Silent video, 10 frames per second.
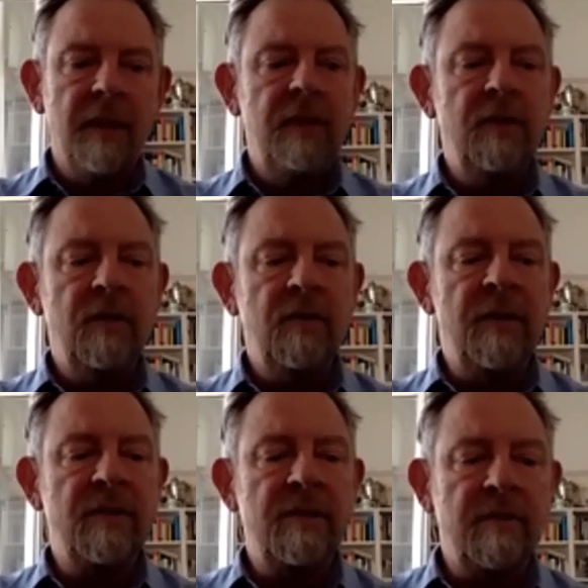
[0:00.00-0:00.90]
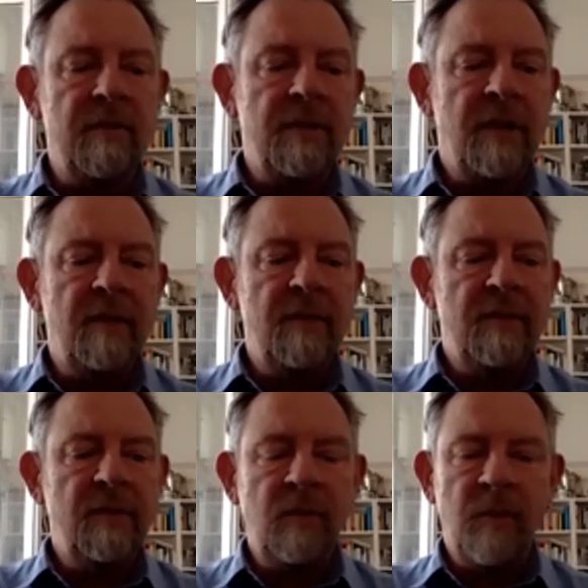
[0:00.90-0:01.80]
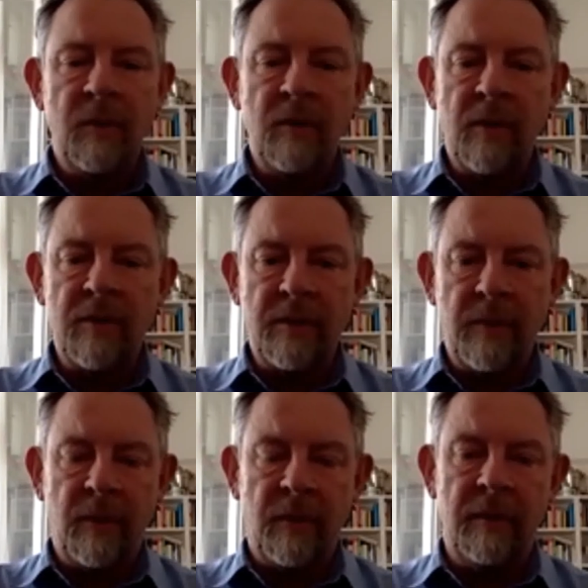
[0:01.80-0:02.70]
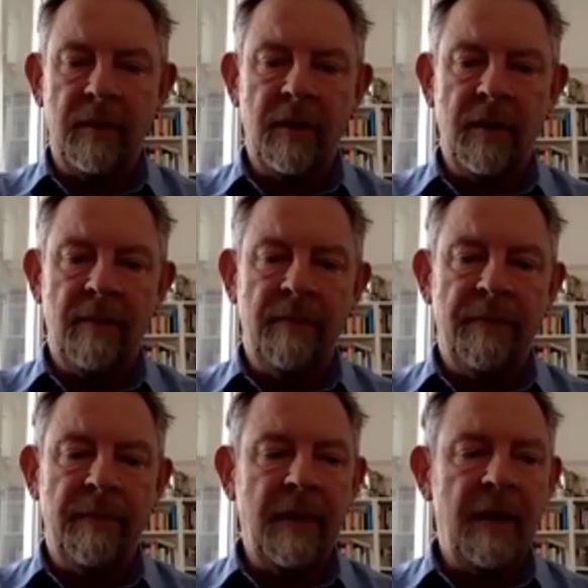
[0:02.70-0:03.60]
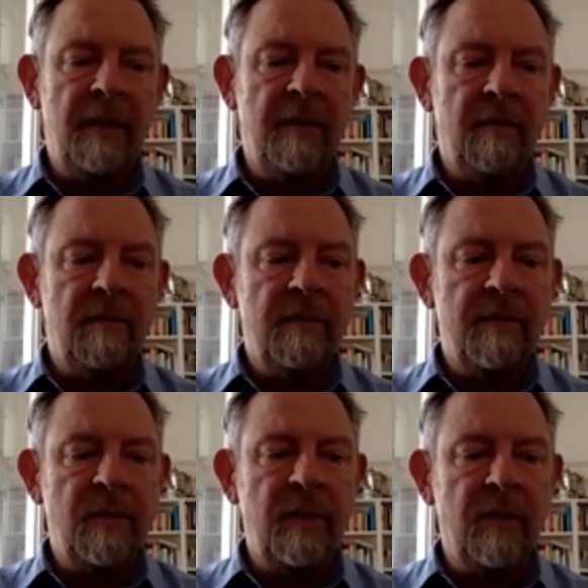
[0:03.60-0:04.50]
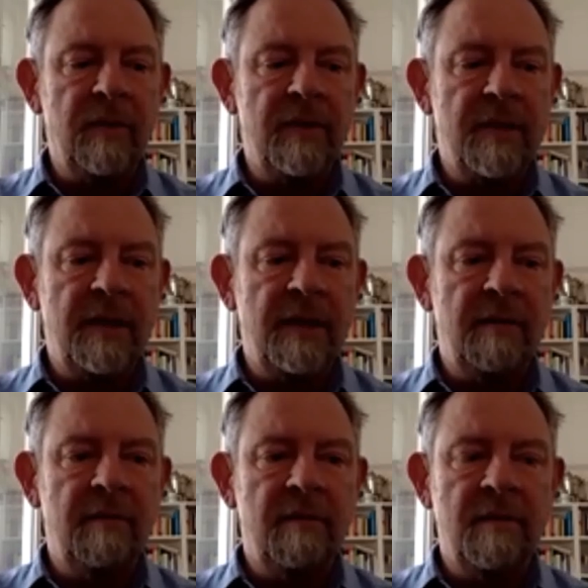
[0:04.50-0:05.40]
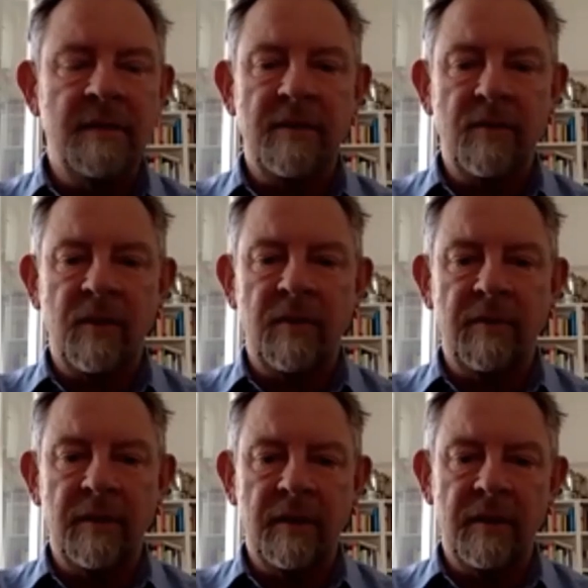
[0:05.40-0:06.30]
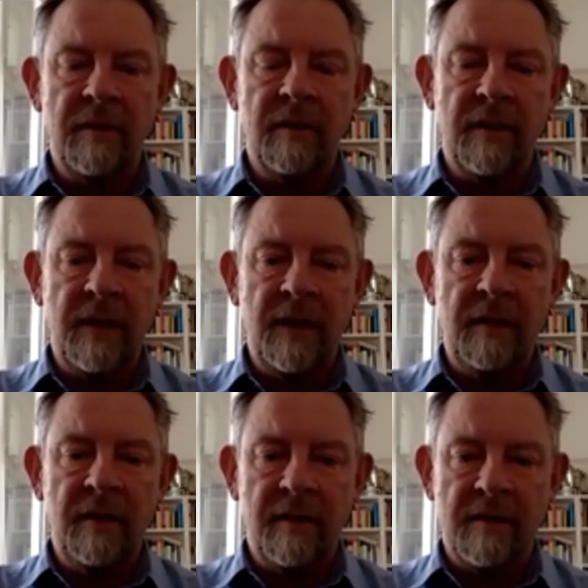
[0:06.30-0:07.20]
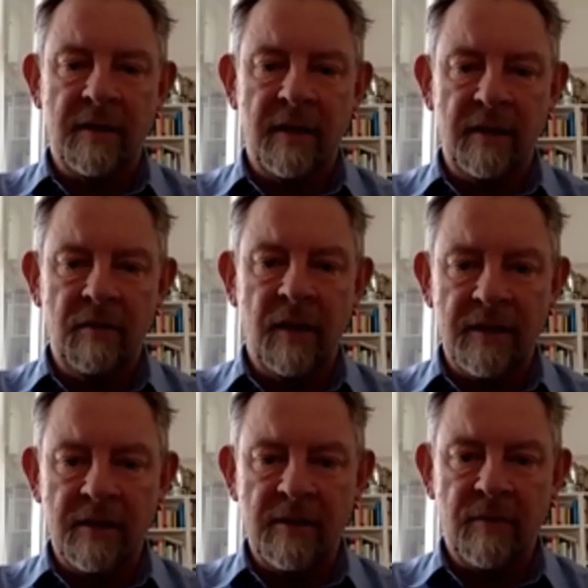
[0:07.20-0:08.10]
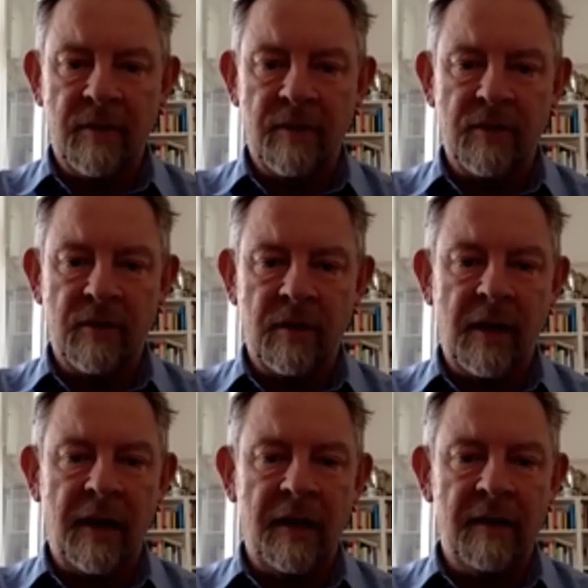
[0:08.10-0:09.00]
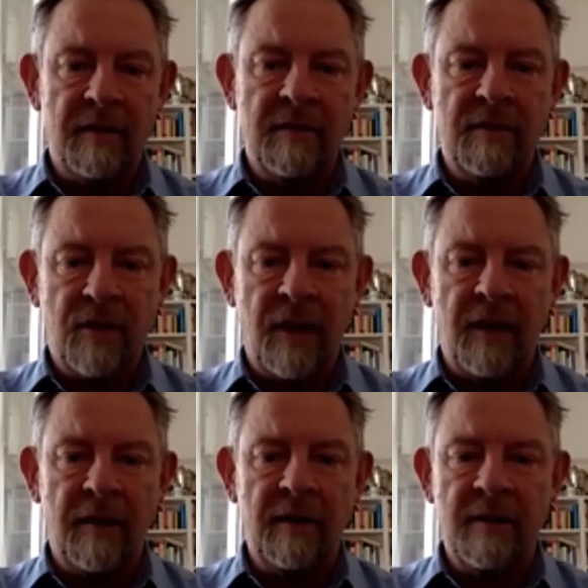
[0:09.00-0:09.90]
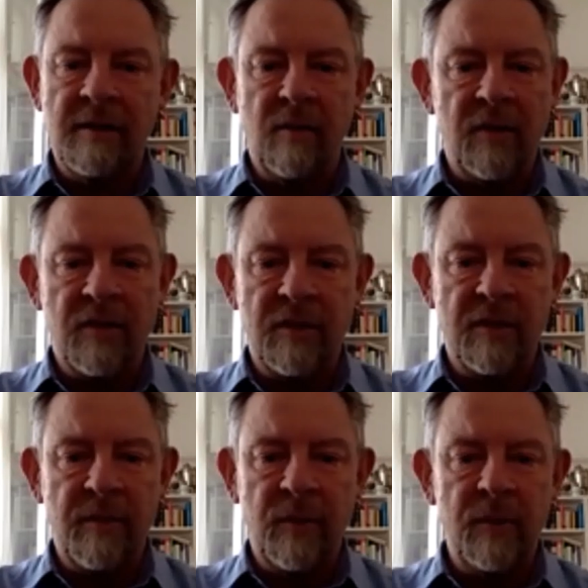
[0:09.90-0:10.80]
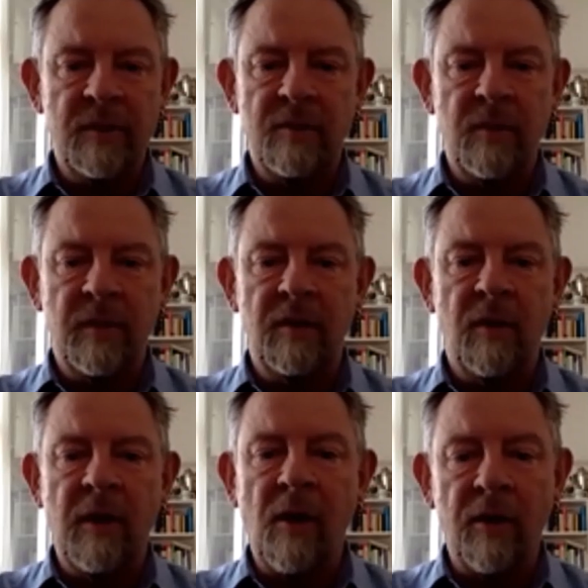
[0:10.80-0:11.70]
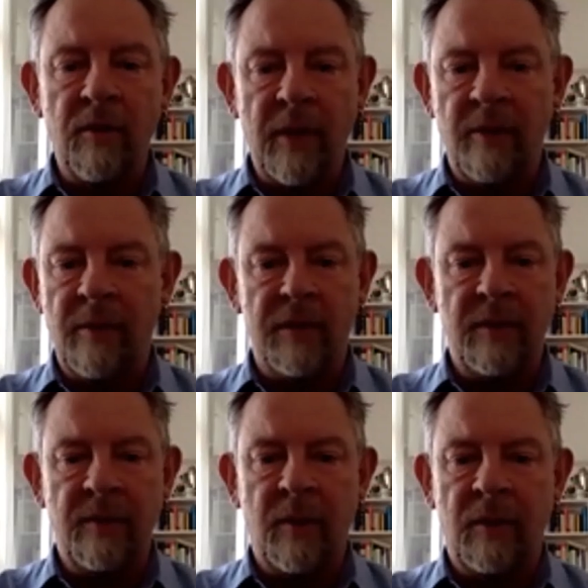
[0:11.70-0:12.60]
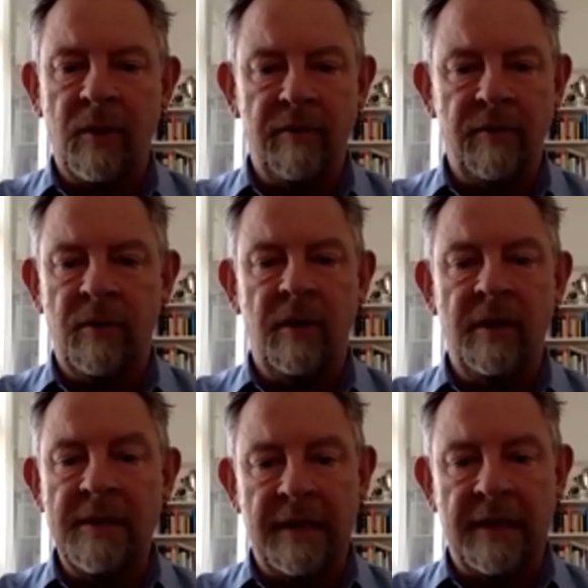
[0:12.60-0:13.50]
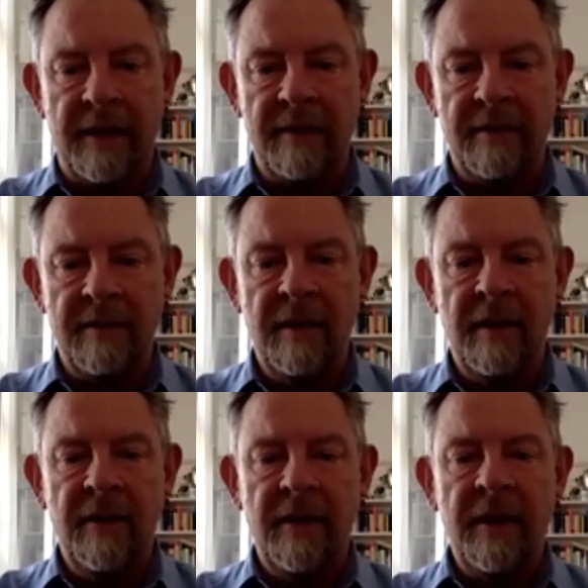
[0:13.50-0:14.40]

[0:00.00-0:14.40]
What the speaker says: You've mentioned several times unipolar, multipolar, and to me, obviously, this is one of the key things that unites Russia and China, in so much as Putin's been going on about multipolar for a decade. Yes.